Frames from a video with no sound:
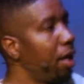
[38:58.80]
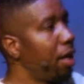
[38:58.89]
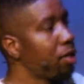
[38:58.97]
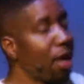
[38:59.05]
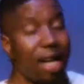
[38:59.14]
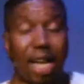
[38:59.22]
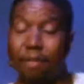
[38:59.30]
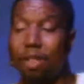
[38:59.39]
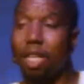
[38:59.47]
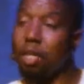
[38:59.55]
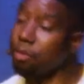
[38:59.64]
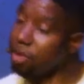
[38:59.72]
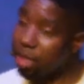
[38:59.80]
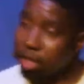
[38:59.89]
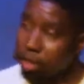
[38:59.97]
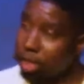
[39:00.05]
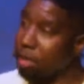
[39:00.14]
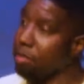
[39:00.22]
So I had to have another
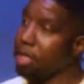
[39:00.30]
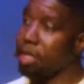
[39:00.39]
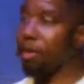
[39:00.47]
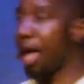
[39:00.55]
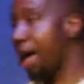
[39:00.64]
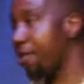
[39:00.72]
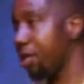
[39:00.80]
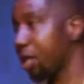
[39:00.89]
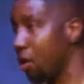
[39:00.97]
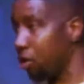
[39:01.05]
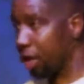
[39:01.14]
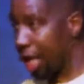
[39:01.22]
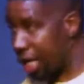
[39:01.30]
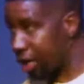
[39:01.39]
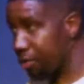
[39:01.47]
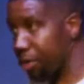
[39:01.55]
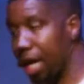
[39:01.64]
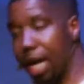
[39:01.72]
procedure, 10 months of having a colonoscopy.